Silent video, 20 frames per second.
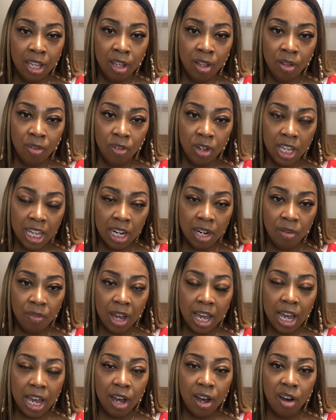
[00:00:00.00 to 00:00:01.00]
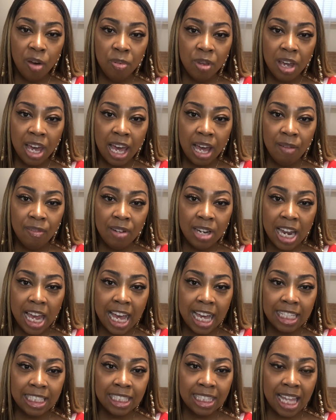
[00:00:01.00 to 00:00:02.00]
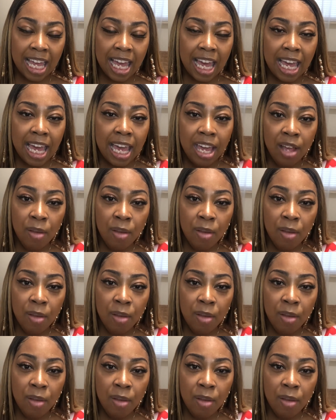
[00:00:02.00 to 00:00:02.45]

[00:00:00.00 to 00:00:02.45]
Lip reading: Well, anyway, I hope you have a nice day.